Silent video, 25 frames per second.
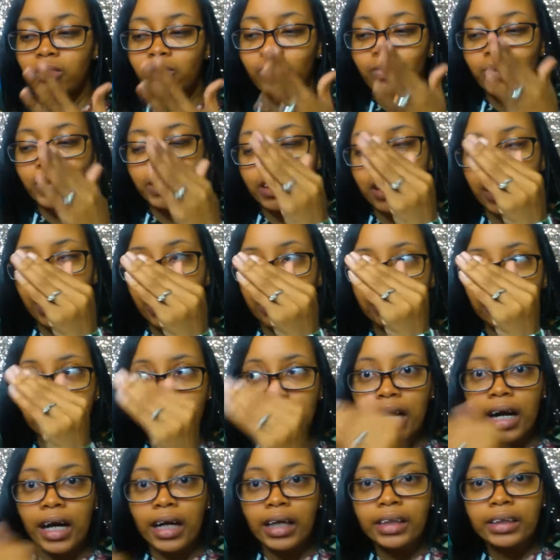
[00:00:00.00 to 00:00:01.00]
was like
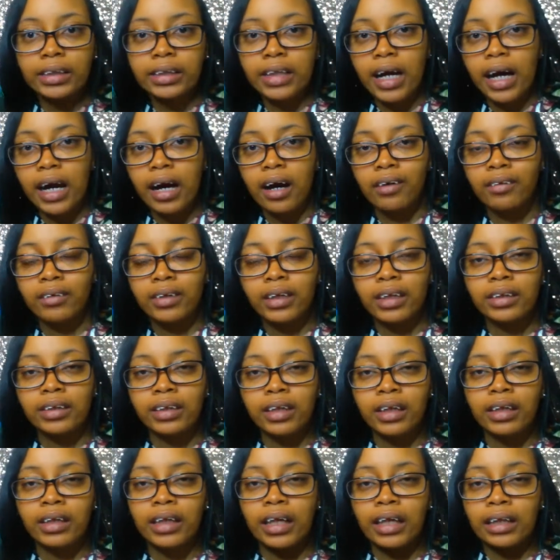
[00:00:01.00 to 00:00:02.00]
dying down, and
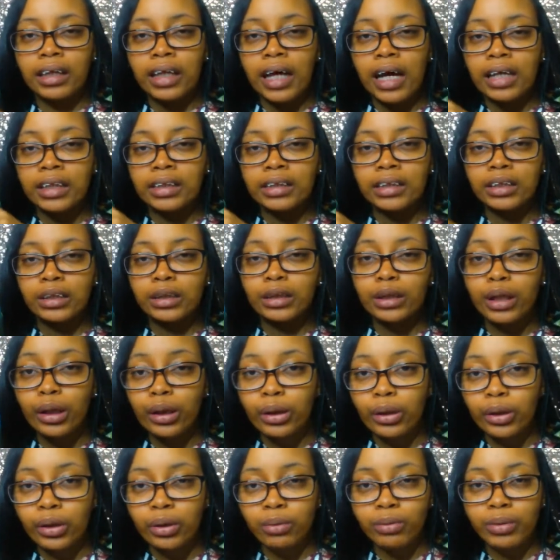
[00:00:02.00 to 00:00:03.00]
then that last
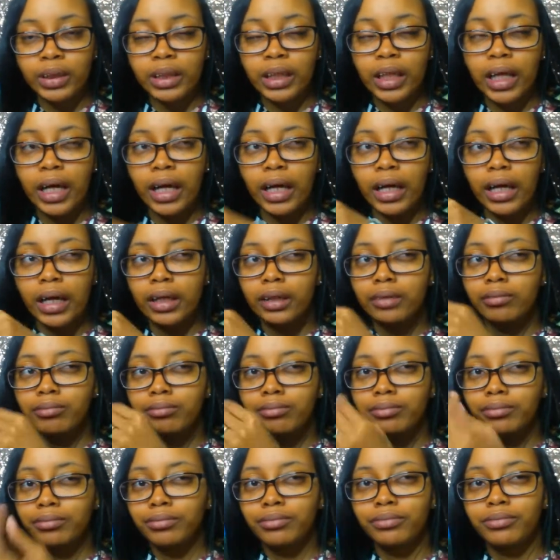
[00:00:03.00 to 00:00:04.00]
third was like
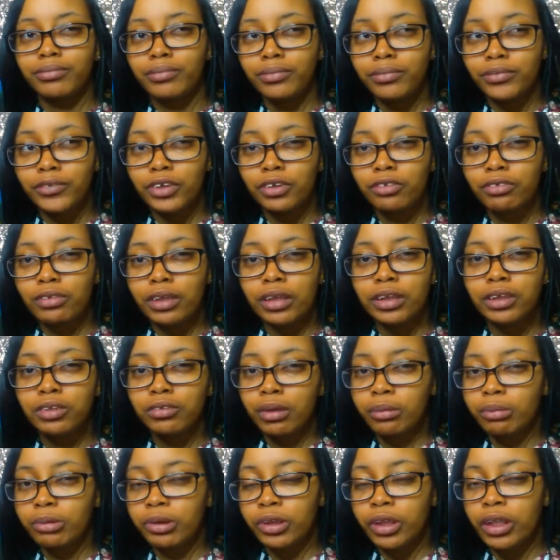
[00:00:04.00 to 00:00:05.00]
straight
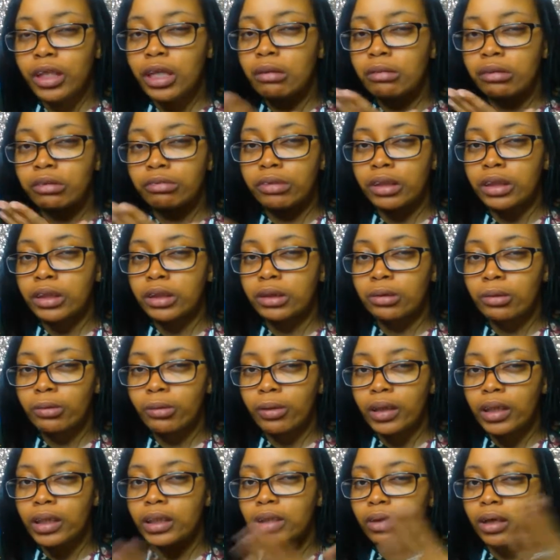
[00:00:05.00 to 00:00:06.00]
scripture, and it was written too
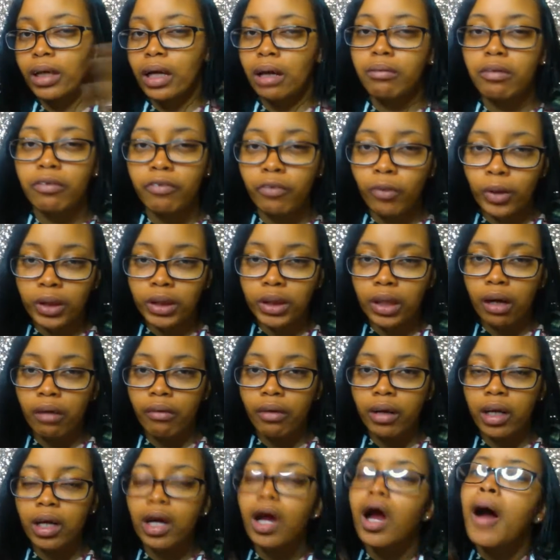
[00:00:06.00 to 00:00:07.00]
quickly, so I gave it a four star
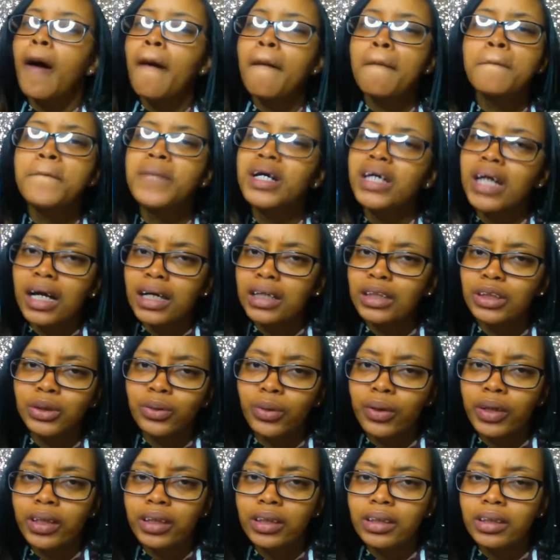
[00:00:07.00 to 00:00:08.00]
rating, but I
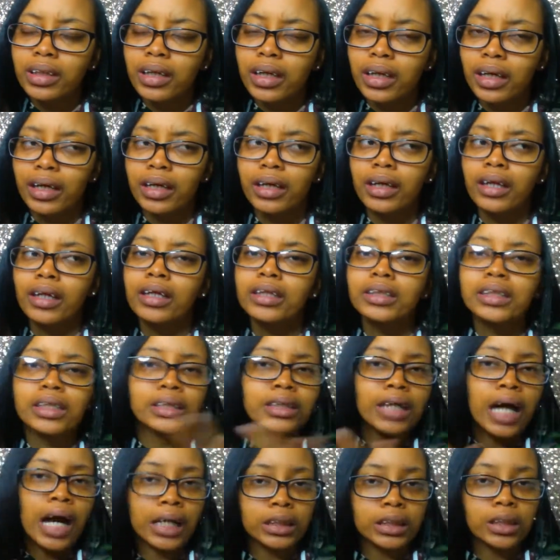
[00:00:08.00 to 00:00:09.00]
enjoyed it. And this
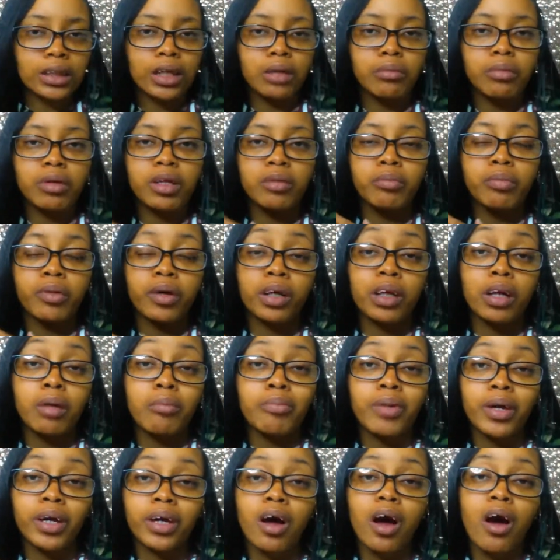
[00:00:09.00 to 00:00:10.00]
is actually going to be the book
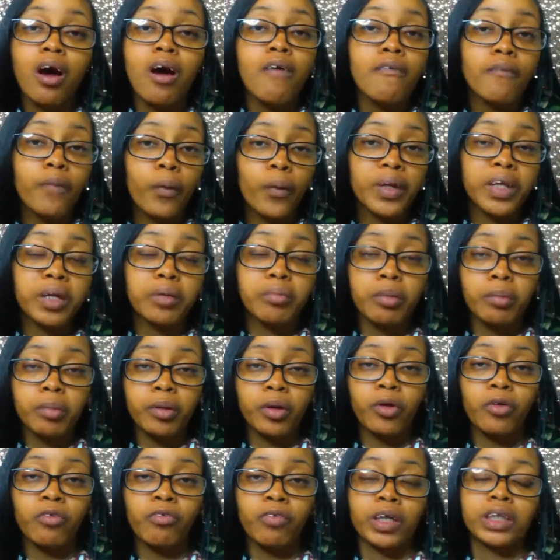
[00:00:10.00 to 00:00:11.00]
club pick for the
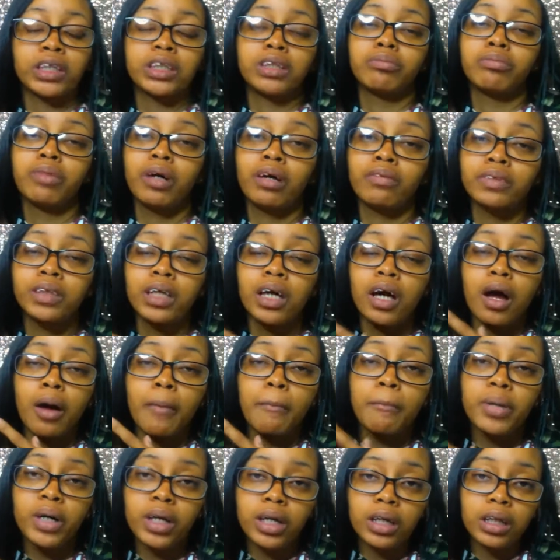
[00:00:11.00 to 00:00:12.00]
Biblical Fiction Buffs
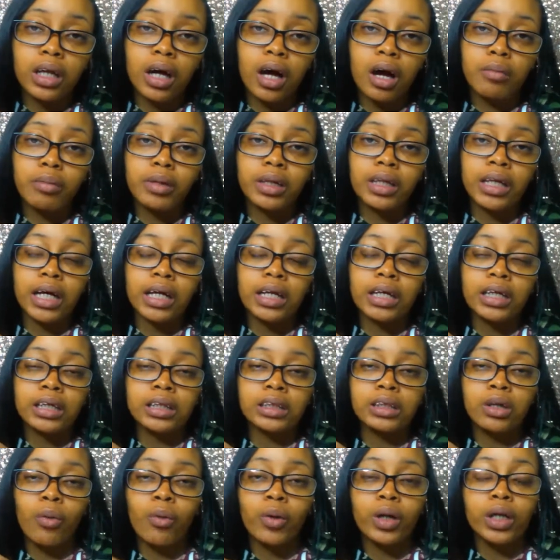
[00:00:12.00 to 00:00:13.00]
book club that
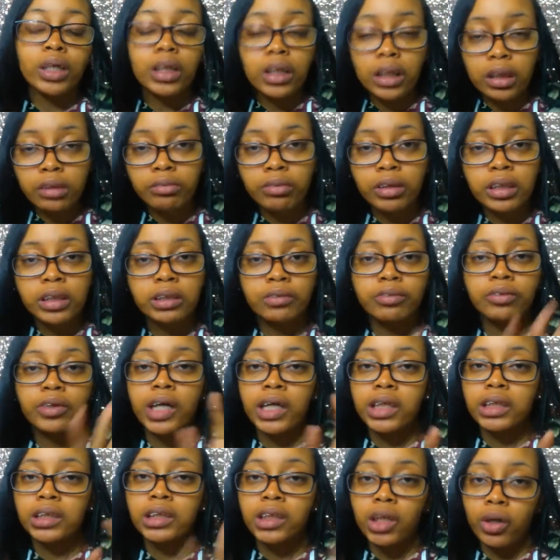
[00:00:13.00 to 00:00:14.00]
is on Goodreads. If you
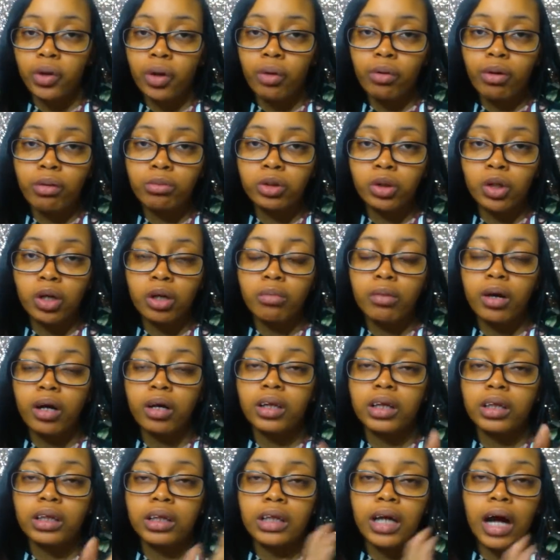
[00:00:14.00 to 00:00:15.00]
guys don't know what I'm talking about,
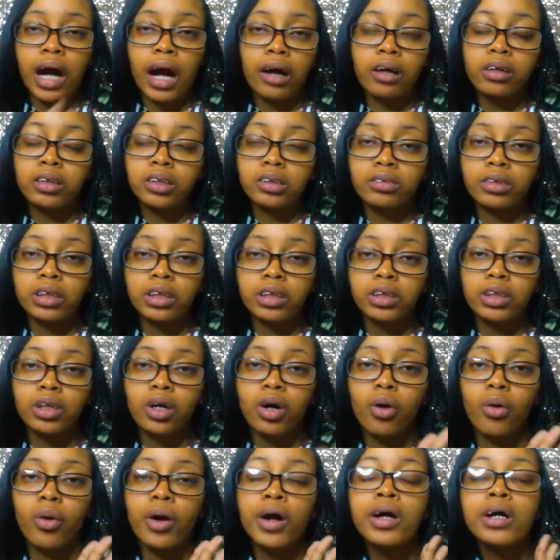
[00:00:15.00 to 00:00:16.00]
click the eye on the screen to
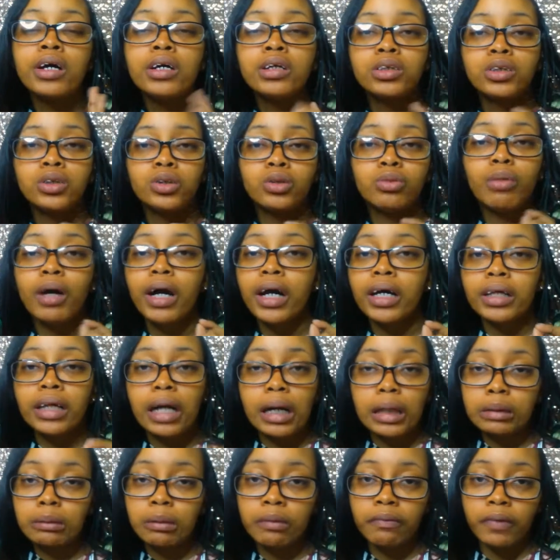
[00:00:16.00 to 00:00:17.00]
go to my
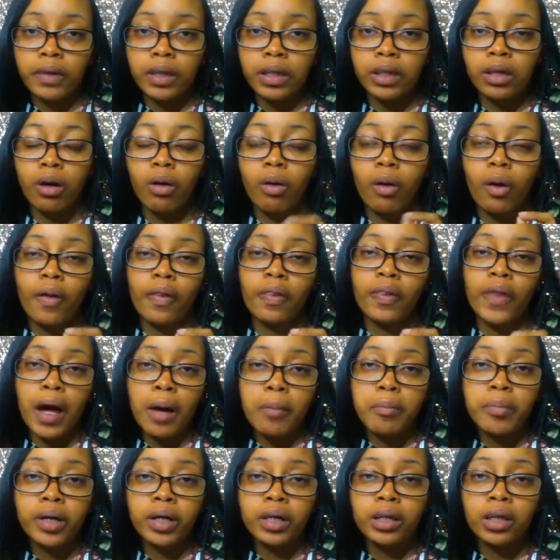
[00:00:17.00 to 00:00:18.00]
announcement video on
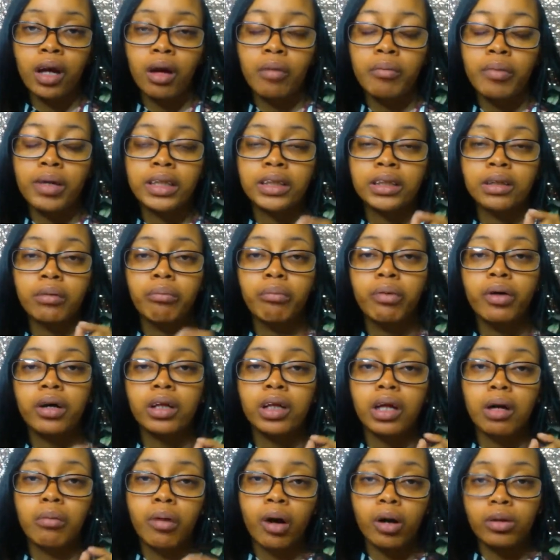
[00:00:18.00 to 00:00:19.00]
that book club. But it's a book
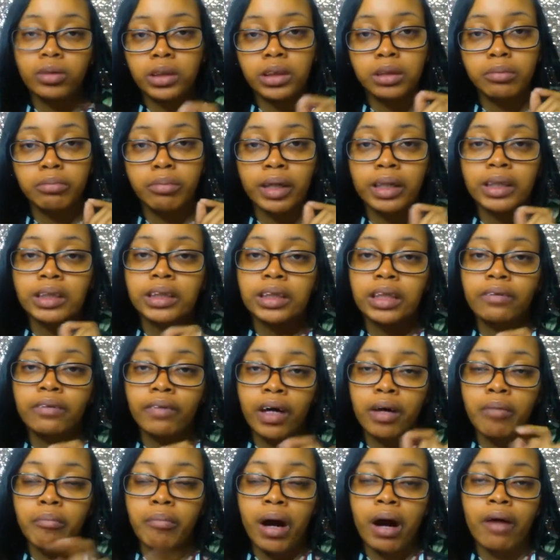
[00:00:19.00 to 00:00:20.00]
club hosted by Jenna
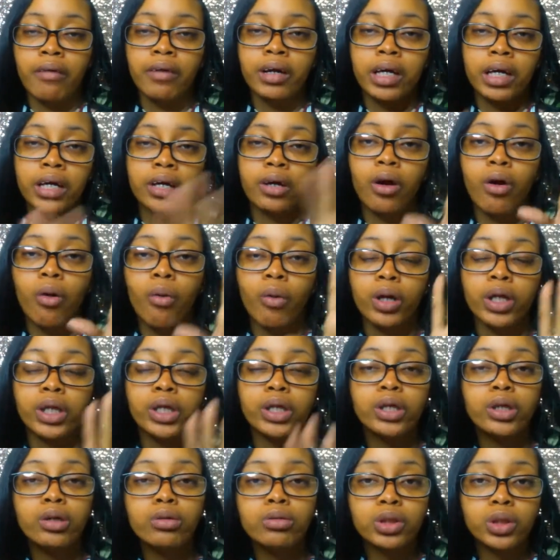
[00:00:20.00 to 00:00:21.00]
van Maurek here on
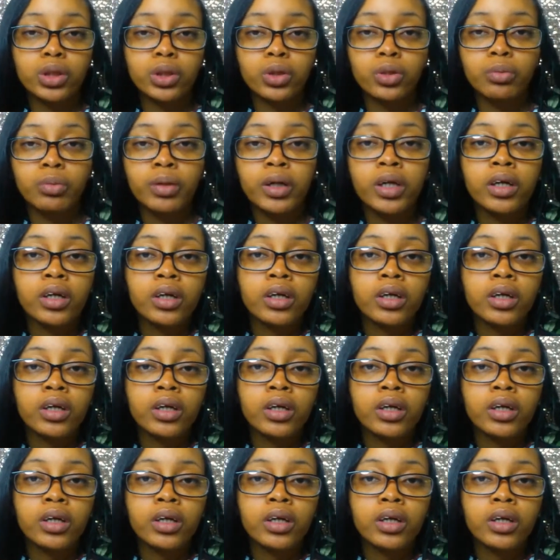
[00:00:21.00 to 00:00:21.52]
YouTube.